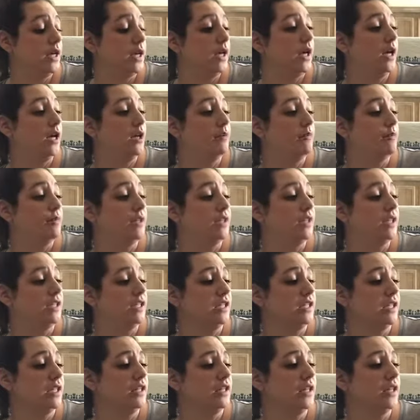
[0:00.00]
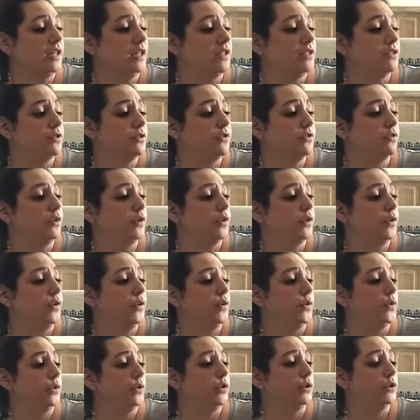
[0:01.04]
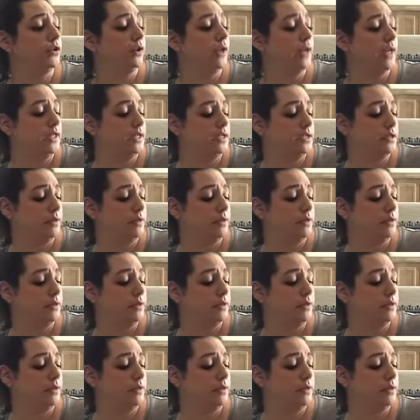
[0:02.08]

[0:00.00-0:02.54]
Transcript: But these look like these are for the older grades,